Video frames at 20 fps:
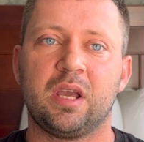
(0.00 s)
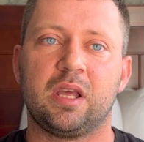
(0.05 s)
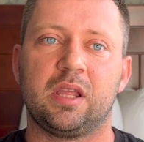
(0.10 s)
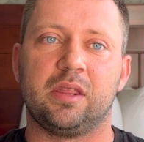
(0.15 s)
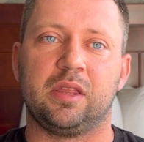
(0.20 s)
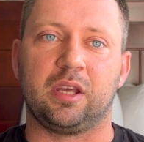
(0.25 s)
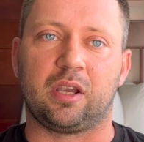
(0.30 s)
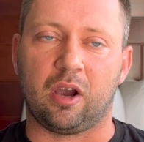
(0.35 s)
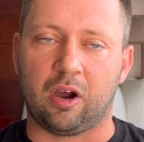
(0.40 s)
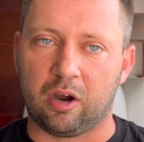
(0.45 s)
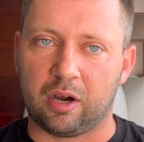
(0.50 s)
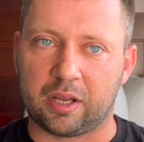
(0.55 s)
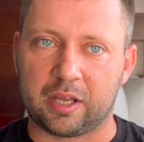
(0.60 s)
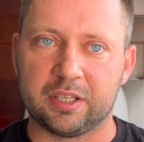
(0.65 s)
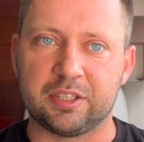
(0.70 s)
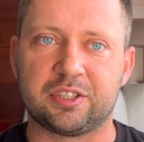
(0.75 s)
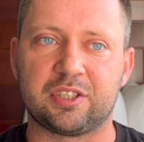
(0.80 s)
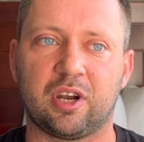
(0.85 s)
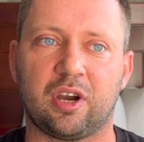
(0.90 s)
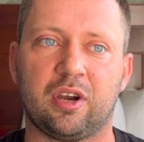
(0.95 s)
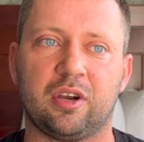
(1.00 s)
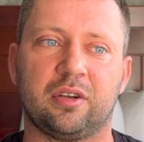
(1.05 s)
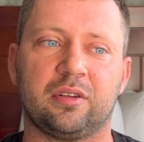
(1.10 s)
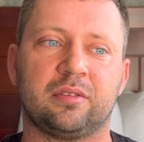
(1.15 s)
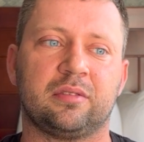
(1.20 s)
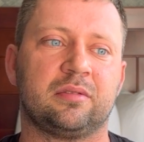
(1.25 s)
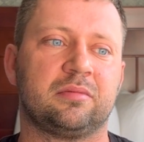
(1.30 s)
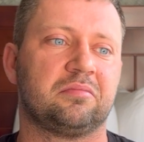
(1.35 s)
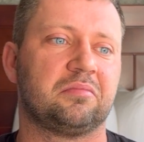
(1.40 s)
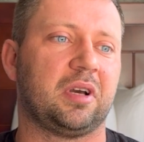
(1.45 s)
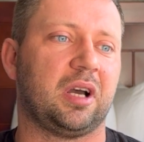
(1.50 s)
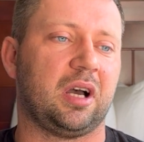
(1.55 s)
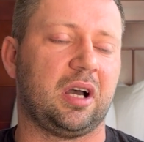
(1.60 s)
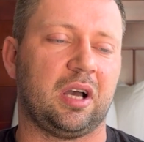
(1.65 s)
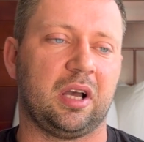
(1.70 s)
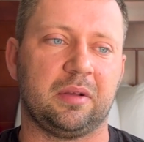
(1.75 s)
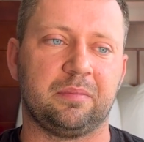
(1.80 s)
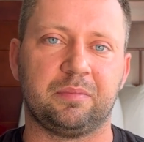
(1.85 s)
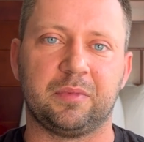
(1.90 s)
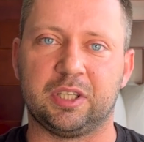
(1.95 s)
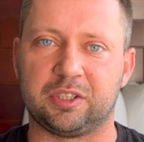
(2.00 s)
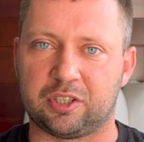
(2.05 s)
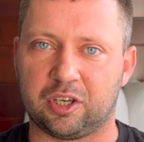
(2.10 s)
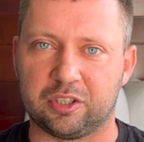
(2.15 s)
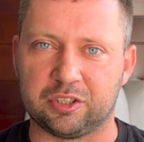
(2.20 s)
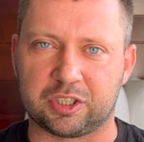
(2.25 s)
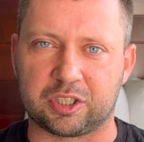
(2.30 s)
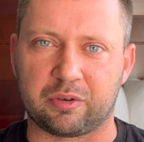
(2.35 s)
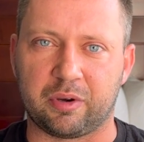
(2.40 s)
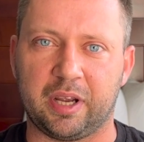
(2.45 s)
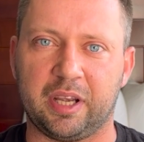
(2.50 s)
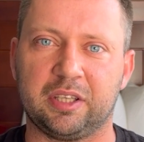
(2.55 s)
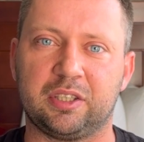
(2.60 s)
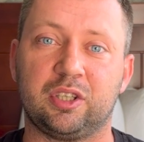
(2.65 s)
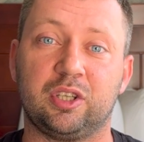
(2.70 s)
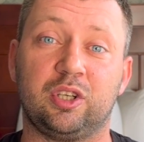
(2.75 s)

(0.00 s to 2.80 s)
The car can turn, it turns great.